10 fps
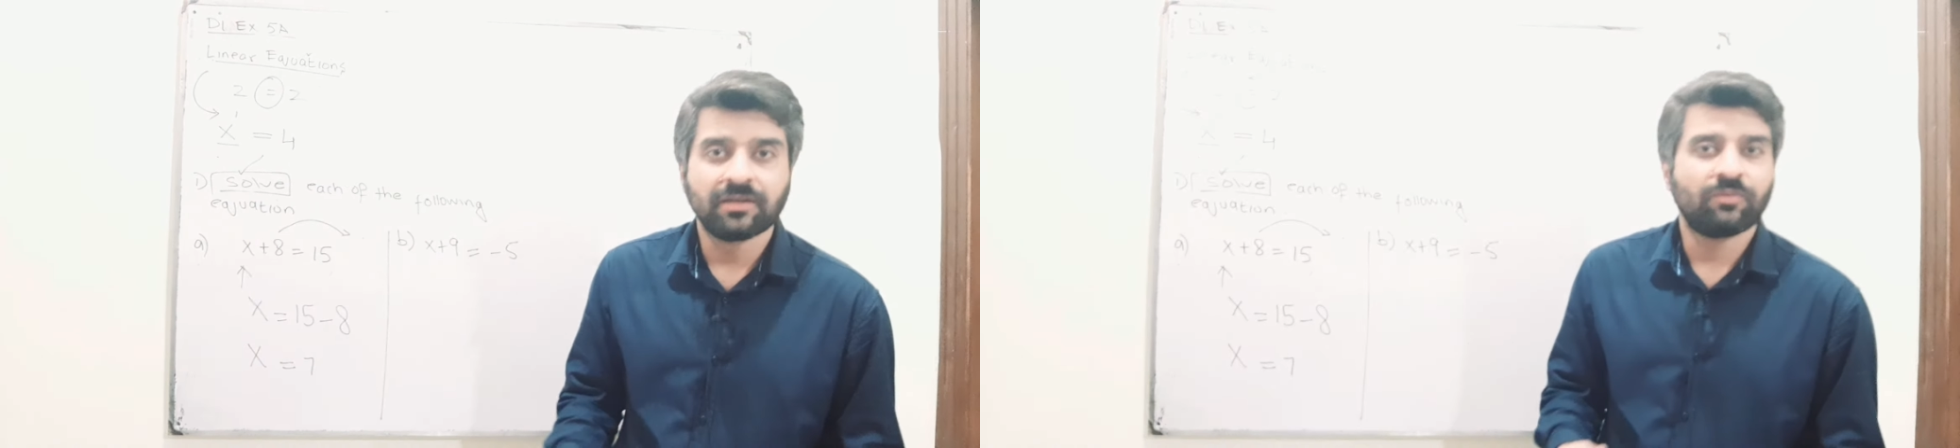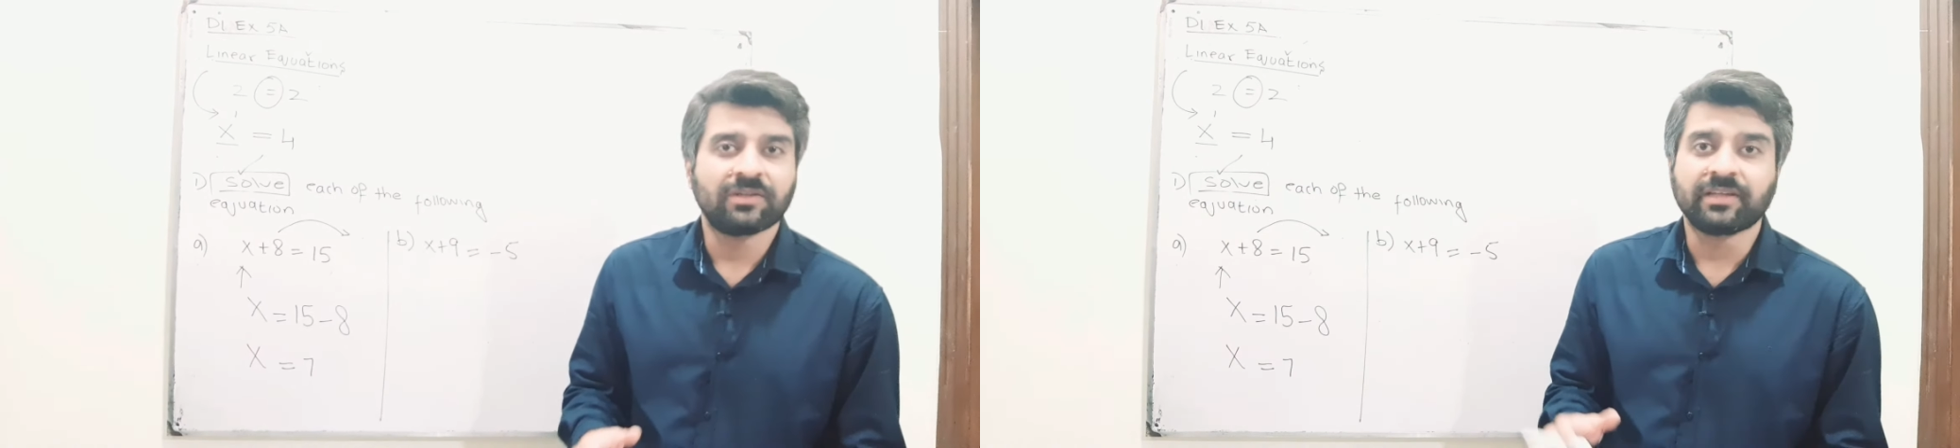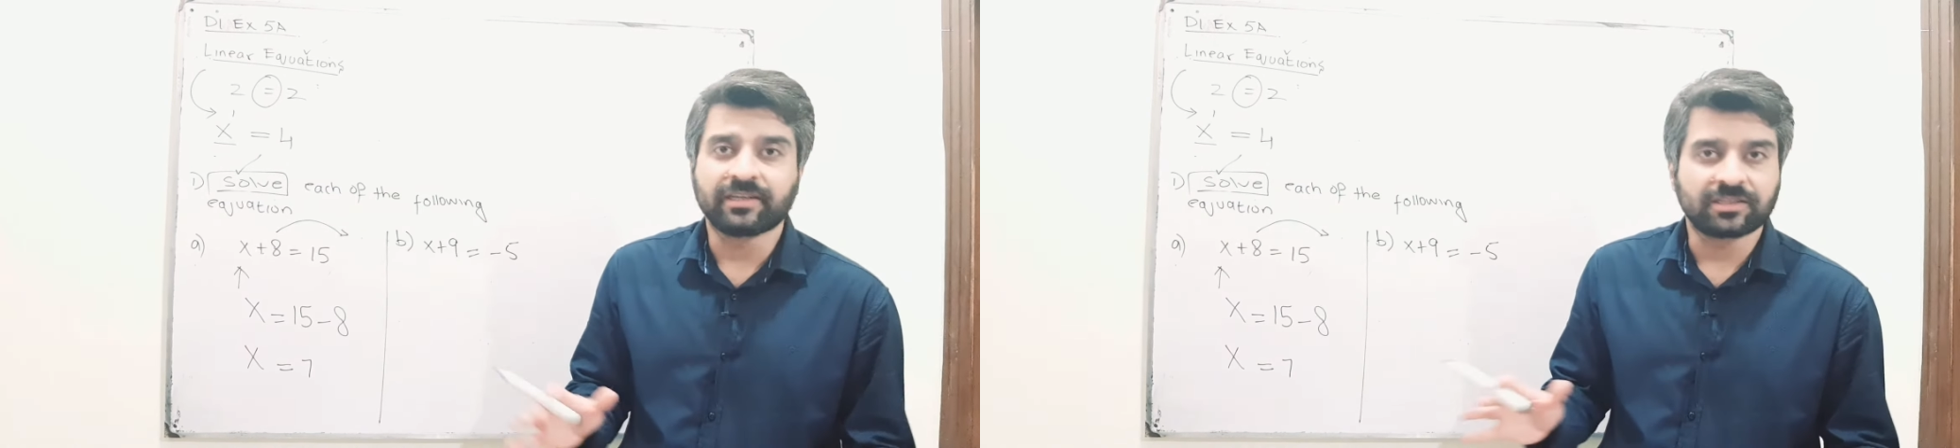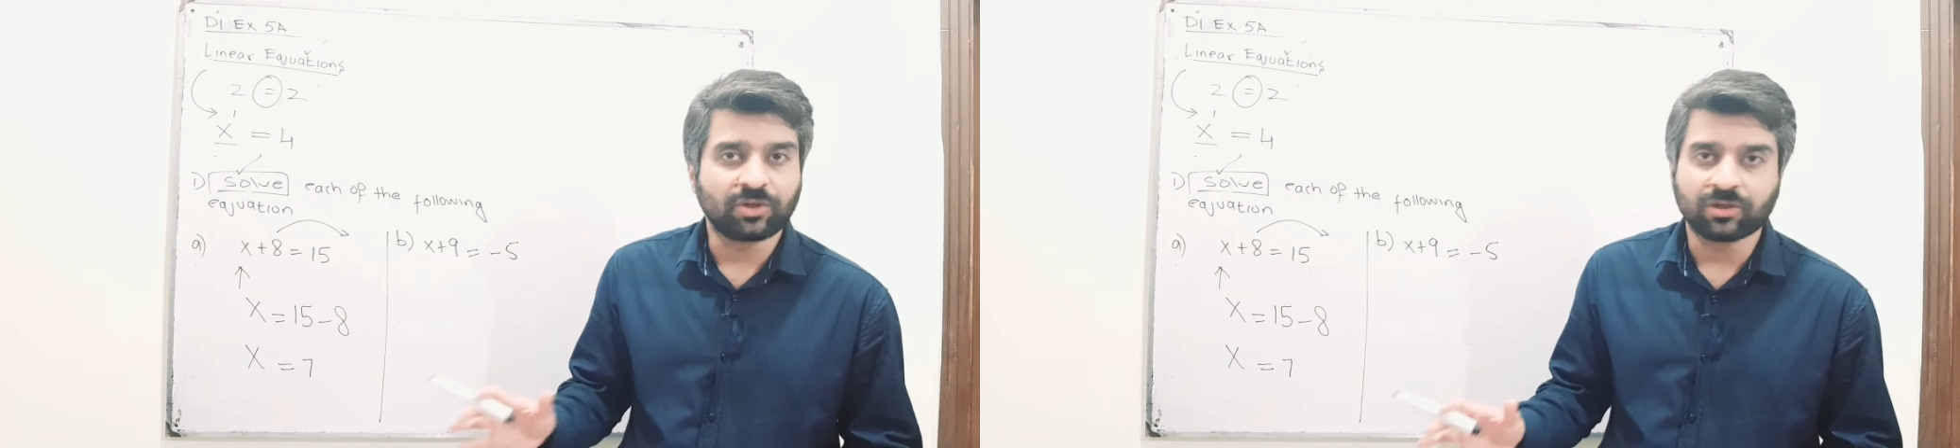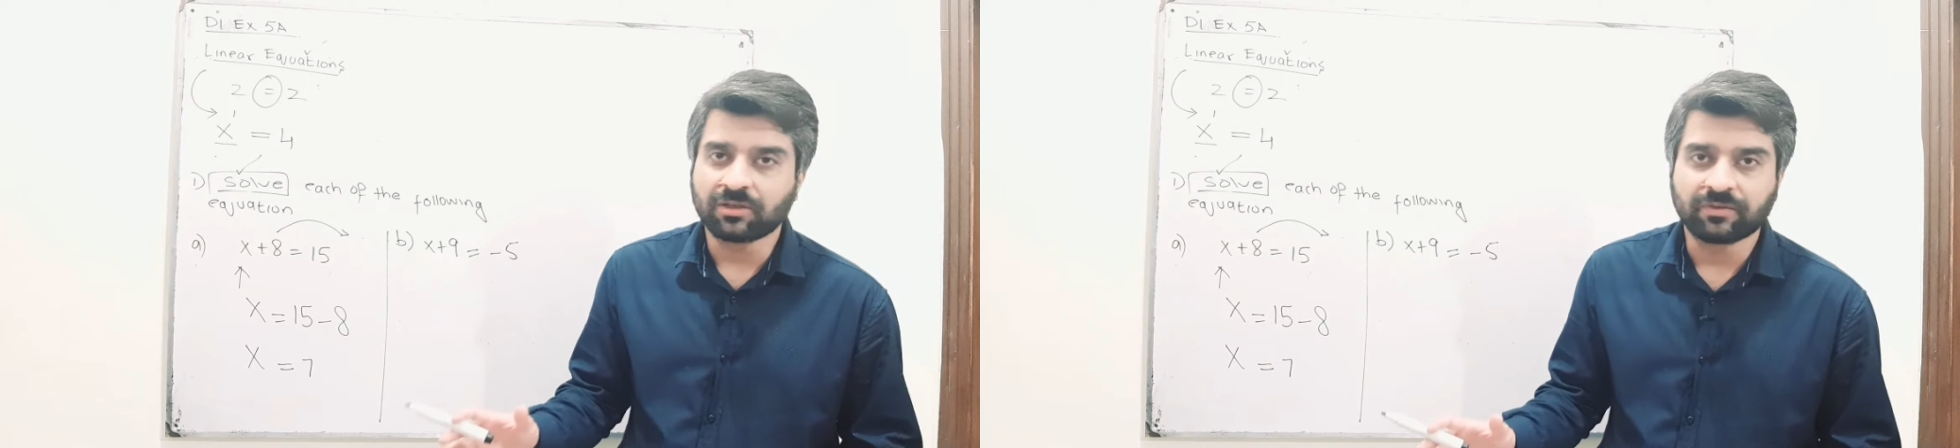Well, that is
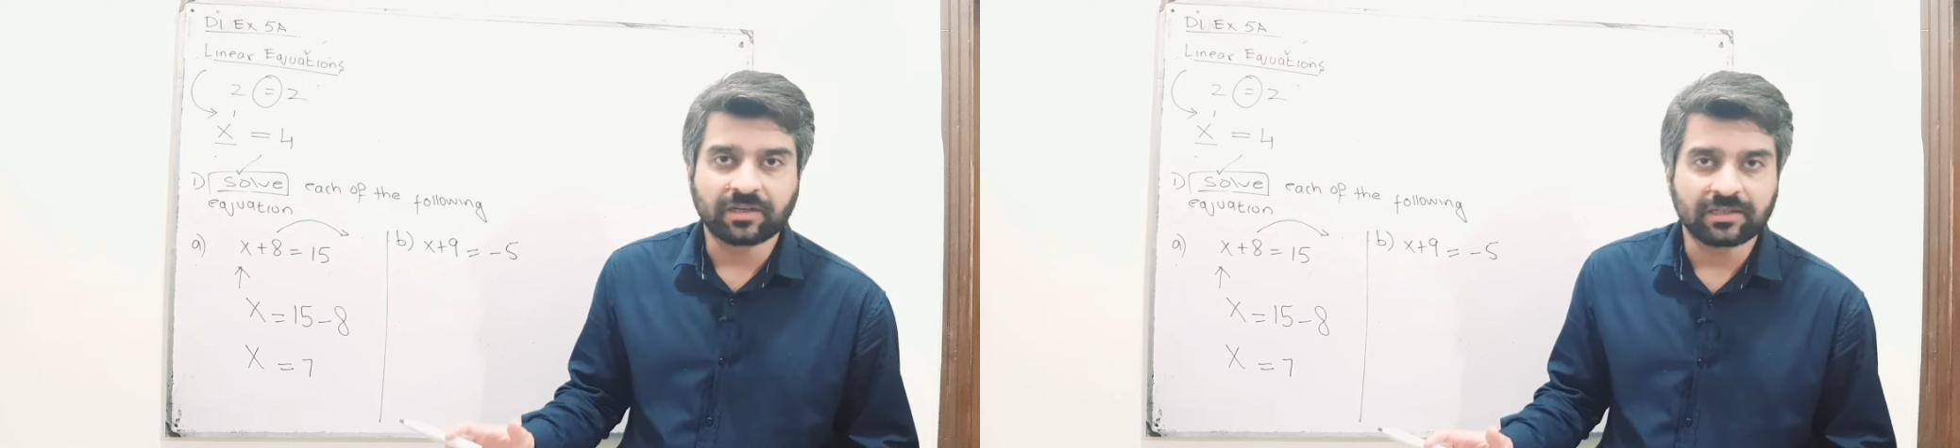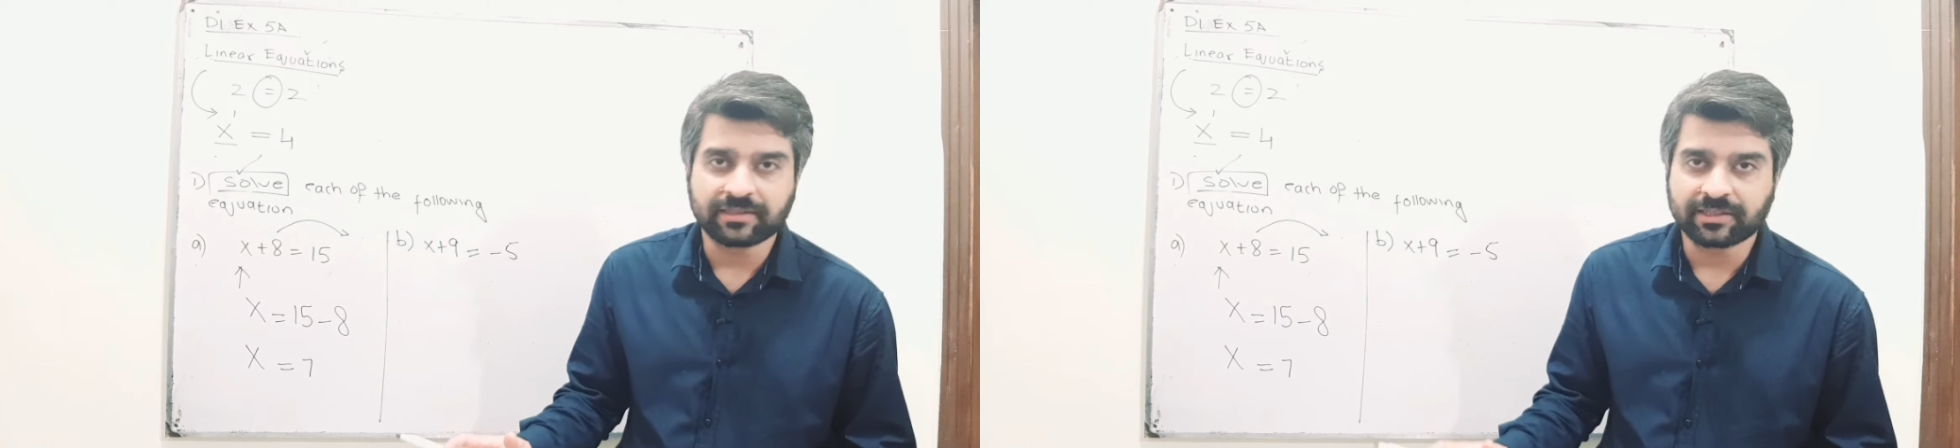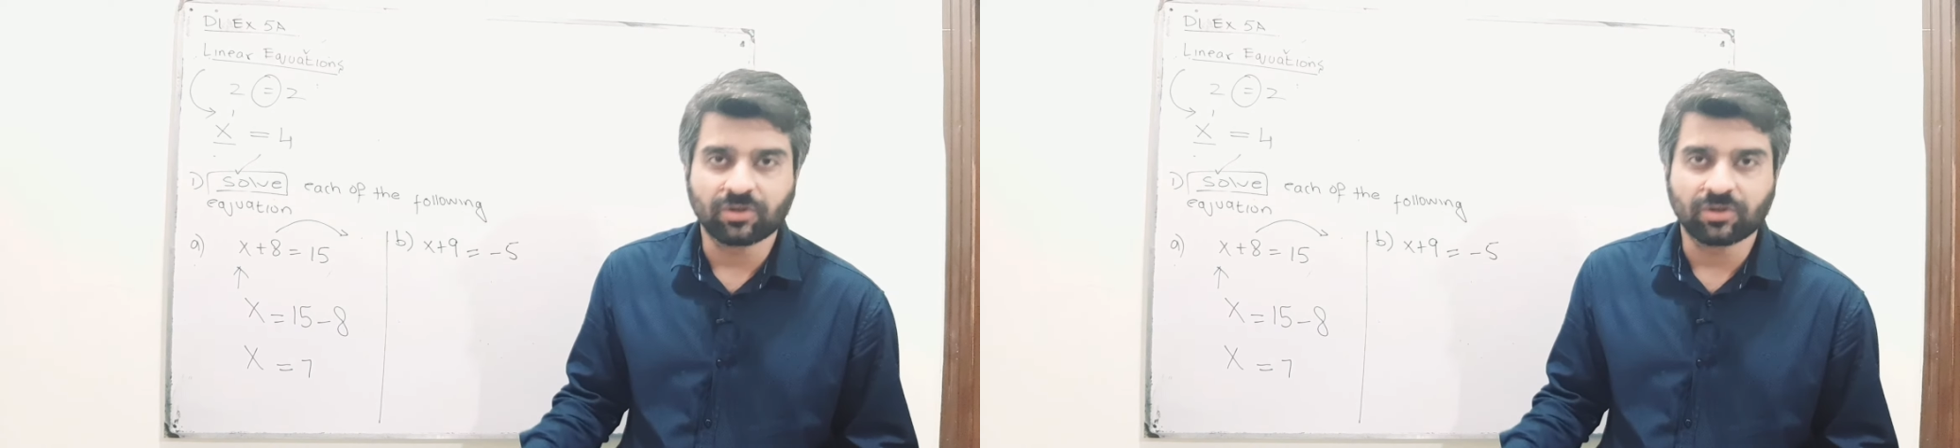not difficult at